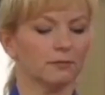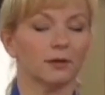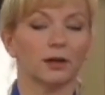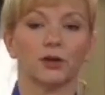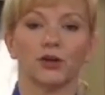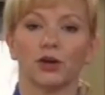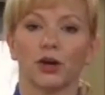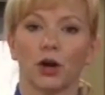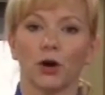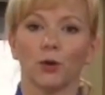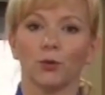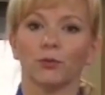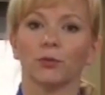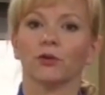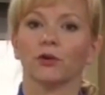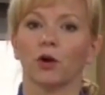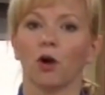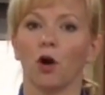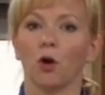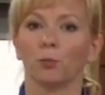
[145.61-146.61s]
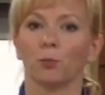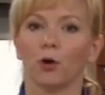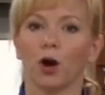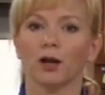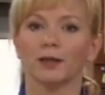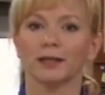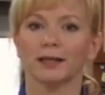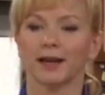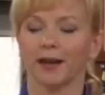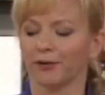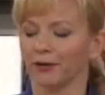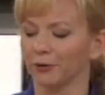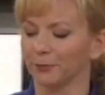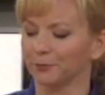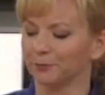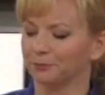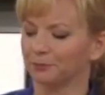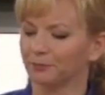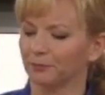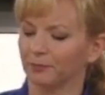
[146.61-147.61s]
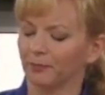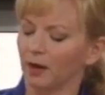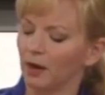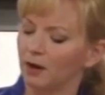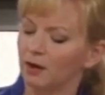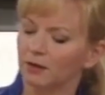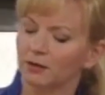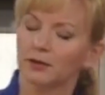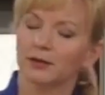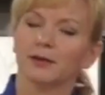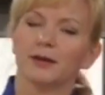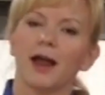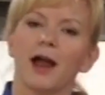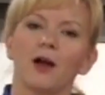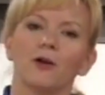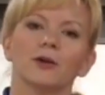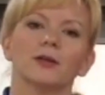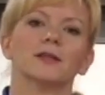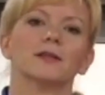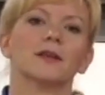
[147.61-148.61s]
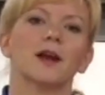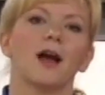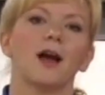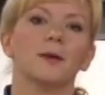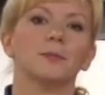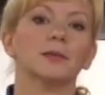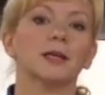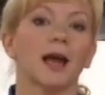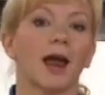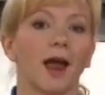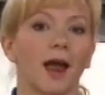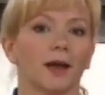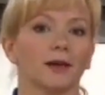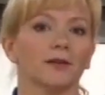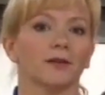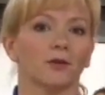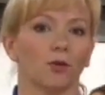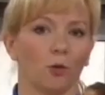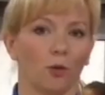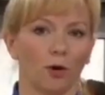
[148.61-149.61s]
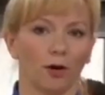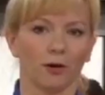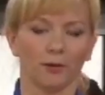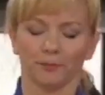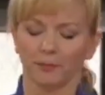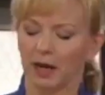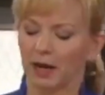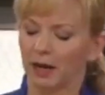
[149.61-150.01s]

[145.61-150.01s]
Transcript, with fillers: There you go, they're all brought together. So now it's time to add in the oil.